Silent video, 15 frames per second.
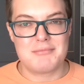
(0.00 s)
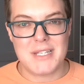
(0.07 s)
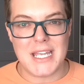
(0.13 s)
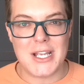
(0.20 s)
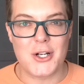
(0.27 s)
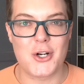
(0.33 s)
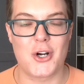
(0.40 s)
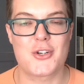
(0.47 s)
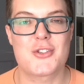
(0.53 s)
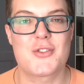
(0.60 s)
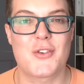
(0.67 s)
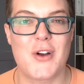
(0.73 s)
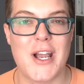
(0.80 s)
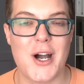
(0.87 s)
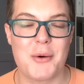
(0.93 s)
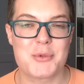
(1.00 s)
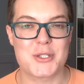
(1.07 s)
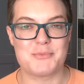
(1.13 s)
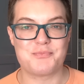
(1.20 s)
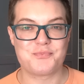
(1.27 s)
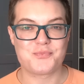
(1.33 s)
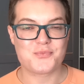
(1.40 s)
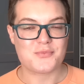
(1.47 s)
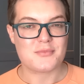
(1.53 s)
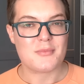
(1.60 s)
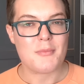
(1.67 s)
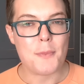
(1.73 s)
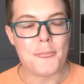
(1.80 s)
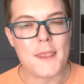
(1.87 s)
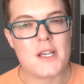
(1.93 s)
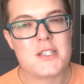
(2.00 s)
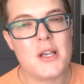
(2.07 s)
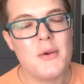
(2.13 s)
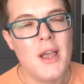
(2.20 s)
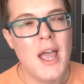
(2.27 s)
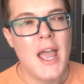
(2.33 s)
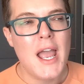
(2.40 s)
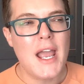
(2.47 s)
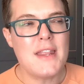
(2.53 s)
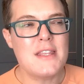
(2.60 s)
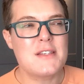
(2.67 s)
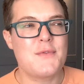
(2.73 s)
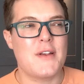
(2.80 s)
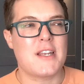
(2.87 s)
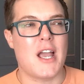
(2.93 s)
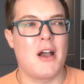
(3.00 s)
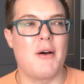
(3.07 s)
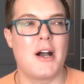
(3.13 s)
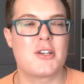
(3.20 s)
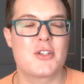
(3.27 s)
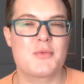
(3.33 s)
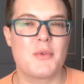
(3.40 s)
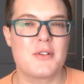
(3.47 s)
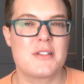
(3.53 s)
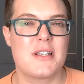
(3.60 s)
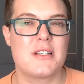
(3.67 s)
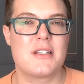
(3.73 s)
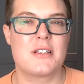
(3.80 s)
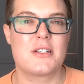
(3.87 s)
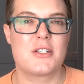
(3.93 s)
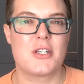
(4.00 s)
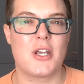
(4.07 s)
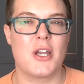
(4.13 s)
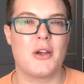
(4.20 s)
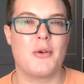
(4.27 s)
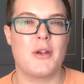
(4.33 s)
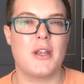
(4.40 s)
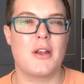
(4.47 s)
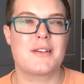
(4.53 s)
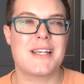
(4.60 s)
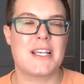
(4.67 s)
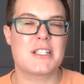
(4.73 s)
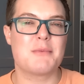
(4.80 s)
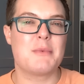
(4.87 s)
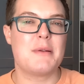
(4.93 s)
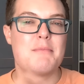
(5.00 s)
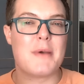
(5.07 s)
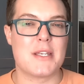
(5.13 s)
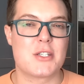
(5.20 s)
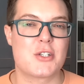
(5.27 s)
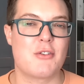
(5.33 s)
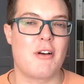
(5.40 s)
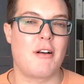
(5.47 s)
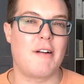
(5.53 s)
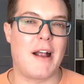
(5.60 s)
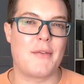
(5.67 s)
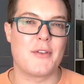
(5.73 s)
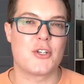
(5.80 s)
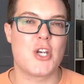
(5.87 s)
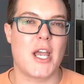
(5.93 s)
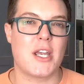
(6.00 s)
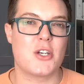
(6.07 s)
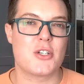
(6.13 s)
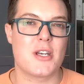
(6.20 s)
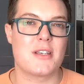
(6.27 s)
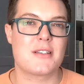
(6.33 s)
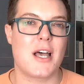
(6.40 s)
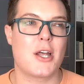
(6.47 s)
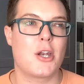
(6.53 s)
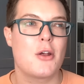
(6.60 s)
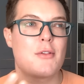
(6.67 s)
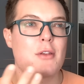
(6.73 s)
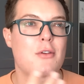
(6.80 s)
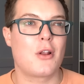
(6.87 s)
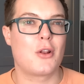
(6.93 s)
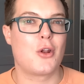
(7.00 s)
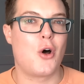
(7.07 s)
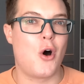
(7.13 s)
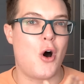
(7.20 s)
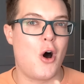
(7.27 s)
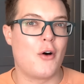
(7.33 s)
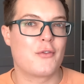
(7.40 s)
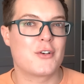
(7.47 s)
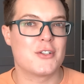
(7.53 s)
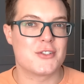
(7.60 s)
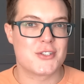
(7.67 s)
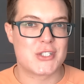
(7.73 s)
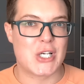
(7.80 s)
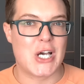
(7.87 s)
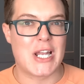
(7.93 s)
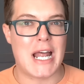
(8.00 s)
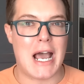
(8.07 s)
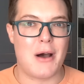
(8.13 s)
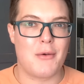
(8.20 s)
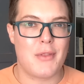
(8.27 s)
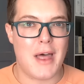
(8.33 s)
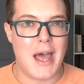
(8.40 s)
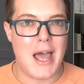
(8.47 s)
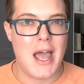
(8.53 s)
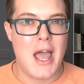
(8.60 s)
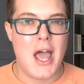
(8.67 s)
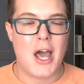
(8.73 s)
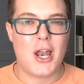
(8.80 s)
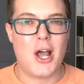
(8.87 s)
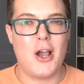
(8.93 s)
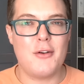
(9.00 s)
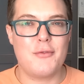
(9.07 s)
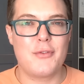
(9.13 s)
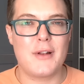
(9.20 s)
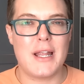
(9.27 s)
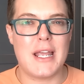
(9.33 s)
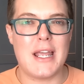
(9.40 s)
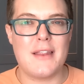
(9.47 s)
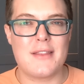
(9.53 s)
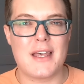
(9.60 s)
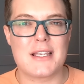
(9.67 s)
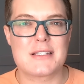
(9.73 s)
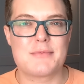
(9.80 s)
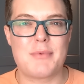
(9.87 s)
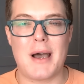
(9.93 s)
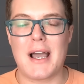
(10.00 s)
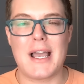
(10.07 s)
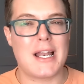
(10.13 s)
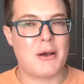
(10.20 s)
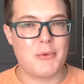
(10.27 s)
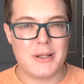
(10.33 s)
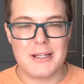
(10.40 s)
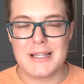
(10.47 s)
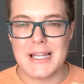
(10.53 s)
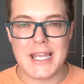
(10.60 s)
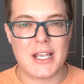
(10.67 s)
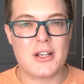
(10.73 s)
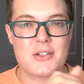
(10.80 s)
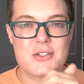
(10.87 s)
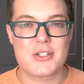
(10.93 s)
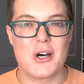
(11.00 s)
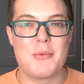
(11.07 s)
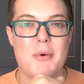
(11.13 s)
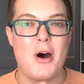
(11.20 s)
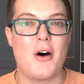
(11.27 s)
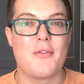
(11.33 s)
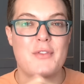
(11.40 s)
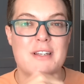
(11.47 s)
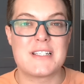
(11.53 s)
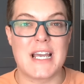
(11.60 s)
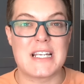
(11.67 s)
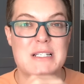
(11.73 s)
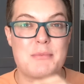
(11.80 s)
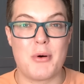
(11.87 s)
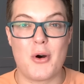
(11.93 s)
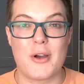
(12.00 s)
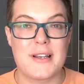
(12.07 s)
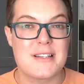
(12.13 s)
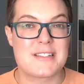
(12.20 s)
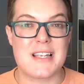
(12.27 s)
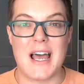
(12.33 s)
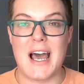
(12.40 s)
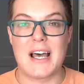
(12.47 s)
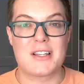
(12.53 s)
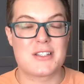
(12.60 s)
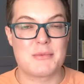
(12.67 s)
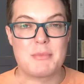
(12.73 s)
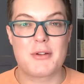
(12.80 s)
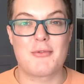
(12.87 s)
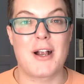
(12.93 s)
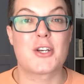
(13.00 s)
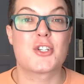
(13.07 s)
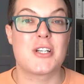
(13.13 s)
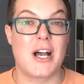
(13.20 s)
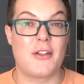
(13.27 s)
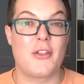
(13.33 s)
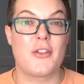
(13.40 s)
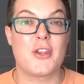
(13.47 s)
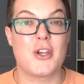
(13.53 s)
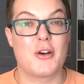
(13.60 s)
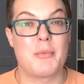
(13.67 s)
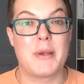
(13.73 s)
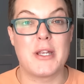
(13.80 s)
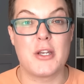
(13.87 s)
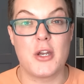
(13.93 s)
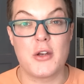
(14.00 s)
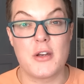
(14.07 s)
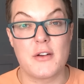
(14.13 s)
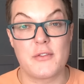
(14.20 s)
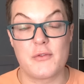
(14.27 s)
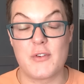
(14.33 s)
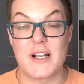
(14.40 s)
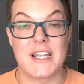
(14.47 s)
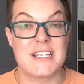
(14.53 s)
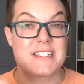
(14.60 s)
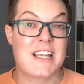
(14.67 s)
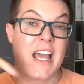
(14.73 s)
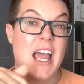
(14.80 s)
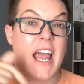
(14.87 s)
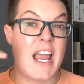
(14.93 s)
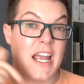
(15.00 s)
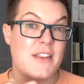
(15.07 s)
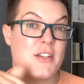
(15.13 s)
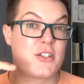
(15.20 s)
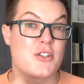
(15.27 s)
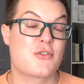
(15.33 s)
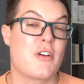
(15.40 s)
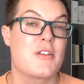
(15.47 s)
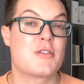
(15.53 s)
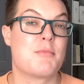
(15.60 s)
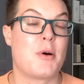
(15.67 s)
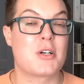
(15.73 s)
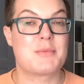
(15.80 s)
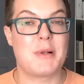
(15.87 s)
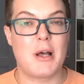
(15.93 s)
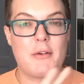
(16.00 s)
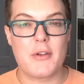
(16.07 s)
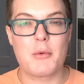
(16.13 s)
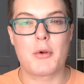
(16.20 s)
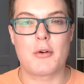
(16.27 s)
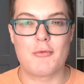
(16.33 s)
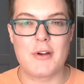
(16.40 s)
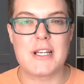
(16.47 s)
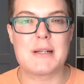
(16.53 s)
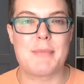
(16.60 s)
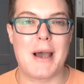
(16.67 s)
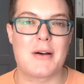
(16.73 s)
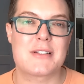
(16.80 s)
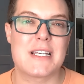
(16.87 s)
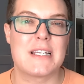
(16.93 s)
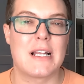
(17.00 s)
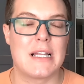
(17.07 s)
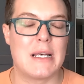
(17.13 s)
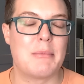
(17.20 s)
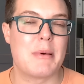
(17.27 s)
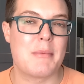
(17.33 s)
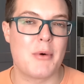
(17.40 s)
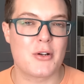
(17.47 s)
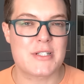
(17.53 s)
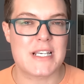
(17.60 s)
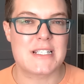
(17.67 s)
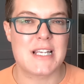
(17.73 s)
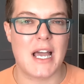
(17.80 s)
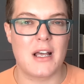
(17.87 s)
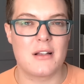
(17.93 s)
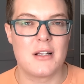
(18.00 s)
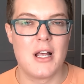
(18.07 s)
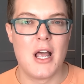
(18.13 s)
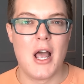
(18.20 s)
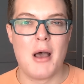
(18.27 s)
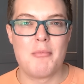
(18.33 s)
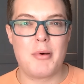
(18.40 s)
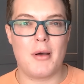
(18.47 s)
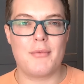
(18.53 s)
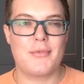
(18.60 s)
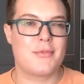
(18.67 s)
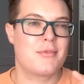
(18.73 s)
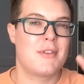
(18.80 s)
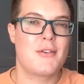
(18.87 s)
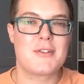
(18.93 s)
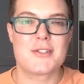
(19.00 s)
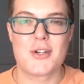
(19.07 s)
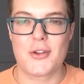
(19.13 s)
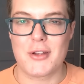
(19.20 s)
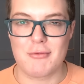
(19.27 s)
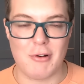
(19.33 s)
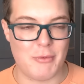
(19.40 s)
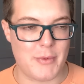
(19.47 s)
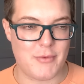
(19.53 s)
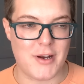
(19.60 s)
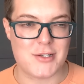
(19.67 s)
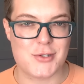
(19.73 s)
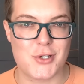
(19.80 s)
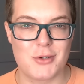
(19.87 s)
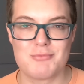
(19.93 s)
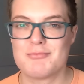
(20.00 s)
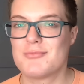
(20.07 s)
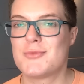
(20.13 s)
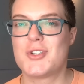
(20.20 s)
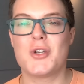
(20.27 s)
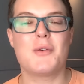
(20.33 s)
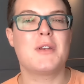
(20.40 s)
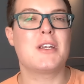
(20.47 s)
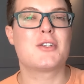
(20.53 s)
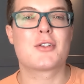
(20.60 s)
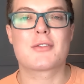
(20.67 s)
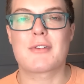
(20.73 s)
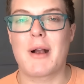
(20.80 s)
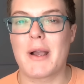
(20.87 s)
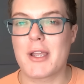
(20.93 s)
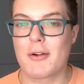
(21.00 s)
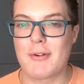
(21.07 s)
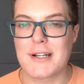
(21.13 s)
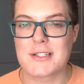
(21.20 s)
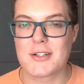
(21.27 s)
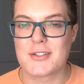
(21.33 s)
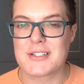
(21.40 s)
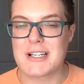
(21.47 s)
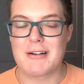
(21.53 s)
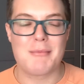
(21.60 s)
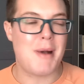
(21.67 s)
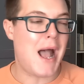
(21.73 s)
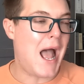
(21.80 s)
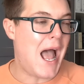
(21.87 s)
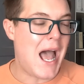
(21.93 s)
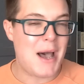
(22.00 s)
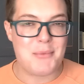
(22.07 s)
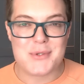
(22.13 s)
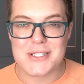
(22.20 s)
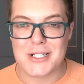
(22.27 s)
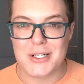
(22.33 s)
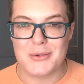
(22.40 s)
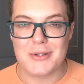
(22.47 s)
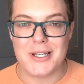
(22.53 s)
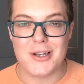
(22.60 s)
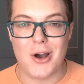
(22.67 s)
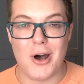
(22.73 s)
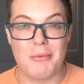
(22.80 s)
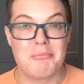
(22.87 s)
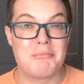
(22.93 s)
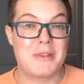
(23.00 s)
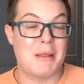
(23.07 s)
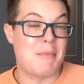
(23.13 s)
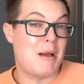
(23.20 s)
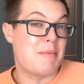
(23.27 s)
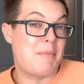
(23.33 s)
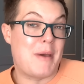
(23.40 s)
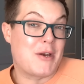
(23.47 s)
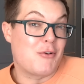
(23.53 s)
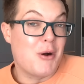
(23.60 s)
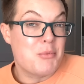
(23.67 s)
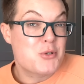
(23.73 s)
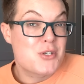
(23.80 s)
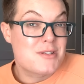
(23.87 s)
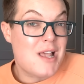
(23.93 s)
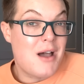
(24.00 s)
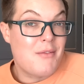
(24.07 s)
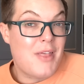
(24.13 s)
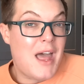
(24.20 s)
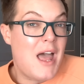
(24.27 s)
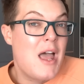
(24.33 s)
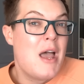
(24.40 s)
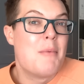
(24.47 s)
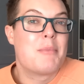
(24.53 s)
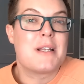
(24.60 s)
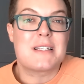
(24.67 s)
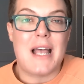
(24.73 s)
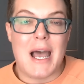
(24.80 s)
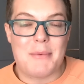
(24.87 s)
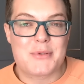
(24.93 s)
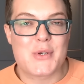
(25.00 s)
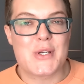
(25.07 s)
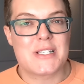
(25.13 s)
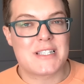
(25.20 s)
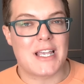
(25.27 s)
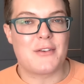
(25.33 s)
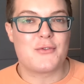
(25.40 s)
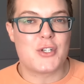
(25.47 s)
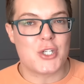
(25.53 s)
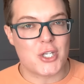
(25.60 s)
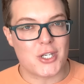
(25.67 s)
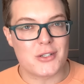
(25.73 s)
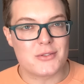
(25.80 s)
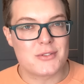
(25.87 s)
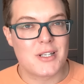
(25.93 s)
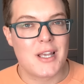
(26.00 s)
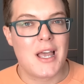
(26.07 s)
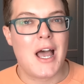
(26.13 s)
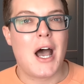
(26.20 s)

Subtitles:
Geek and Gorgeous are a great option. So in this video, I just wanted to take some of the mystery around the changes. I know there's a lot of concern out there. Hopefully in this, and I will link some of the data points and some of the rationale that the European Union has released in the description box below if you want to read about it in a little bit more detail. But there is nothing wrong with retinol. Do you need to throw out your retinol serum? Absolutely not. There might be better options out there, but it's absolutely safe to use.